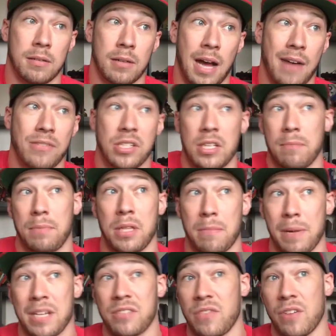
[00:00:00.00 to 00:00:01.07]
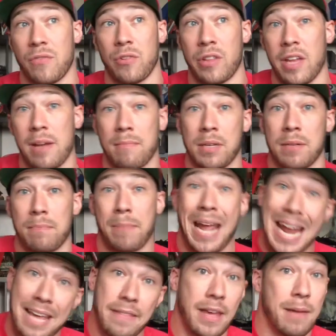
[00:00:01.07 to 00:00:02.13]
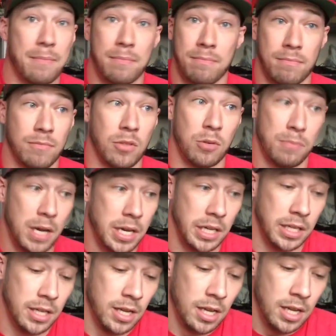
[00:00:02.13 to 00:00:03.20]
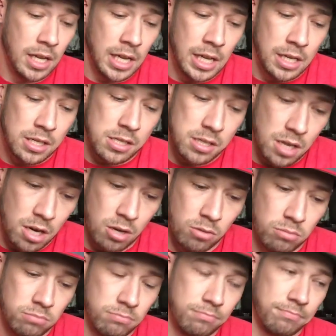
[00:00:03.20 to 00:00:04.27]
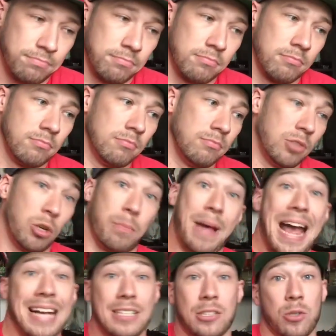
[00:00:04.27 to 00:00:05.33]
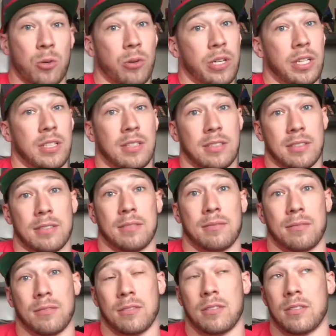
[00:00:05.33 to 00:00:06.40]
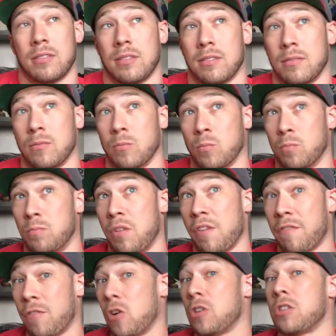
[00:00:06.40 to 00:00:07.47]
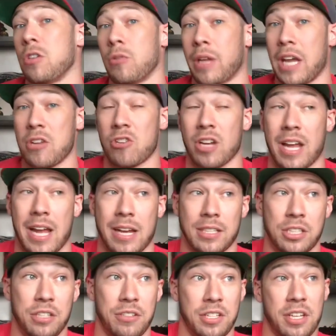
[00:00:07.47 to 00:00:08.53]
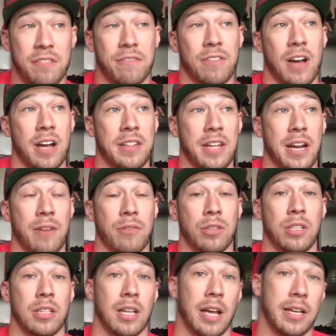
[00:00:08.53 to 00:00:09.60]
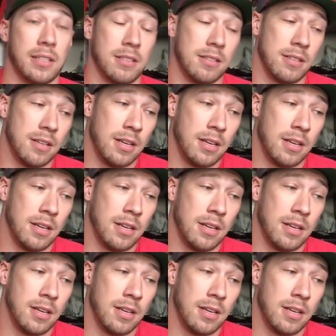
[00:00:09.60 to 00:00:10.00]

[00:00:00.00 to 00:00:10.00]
obviously be the best fit for them and pay them their money. So, little backstory. The first location I actually did find that I really liked,